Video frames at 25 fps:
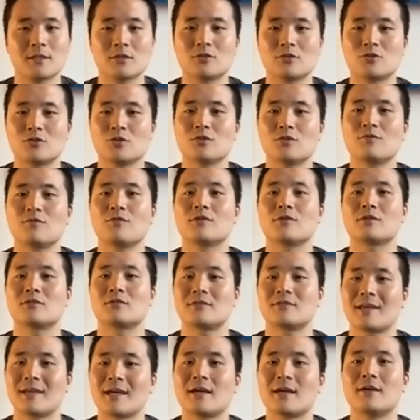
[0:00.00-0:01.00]
the truth for the
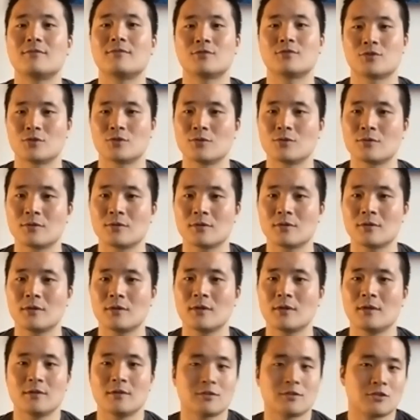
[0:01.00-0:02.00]
sake of truth.
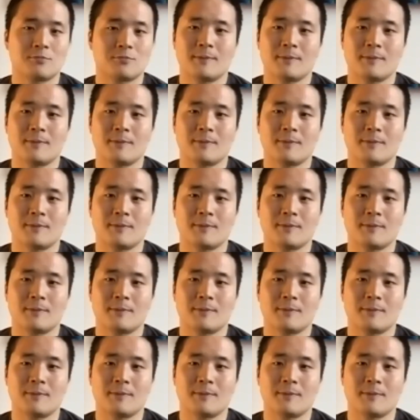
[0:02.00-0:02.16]
Just